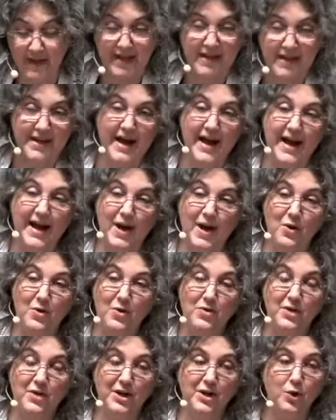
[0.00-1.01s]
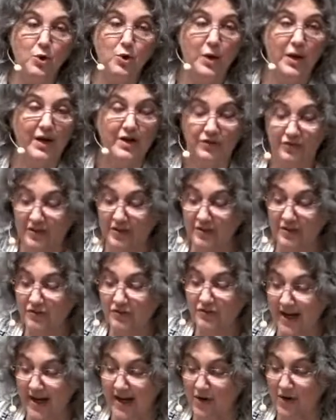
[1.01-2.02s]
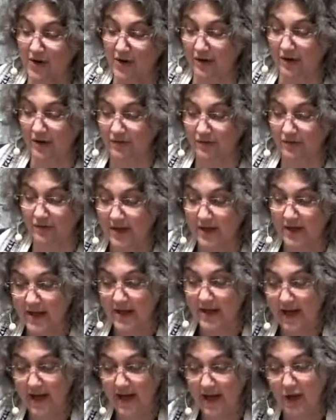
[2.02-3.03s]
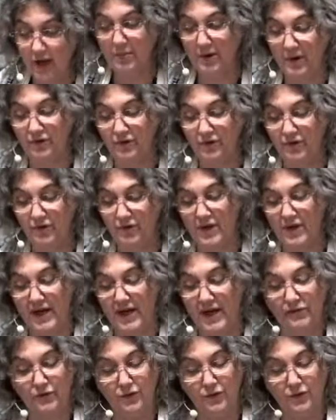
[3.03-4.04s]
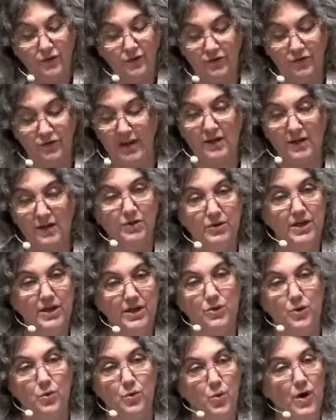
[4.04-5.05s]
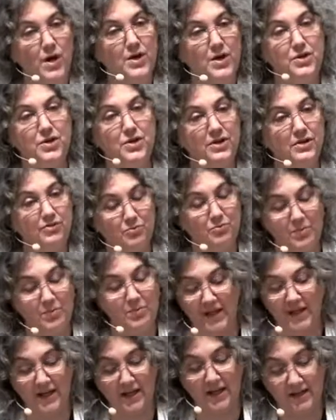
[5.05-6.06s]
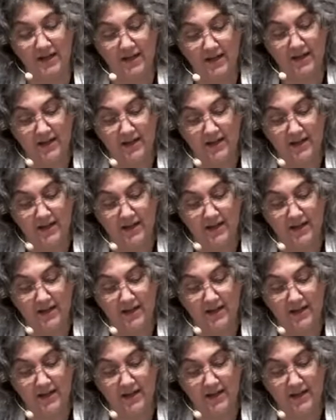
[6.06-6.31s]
Now their quest is ours. Help us, O God, to celebrate the wonder of being.